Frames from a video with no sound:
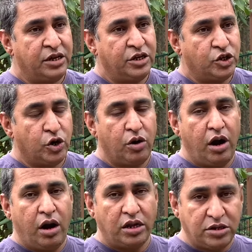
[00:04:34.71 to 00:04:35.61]
so
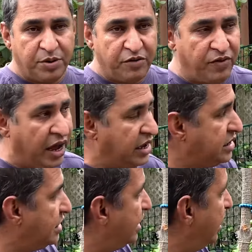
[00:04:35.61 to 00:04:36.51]
lots of butterflies.
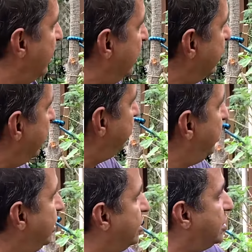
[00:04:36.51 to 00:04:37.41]
That means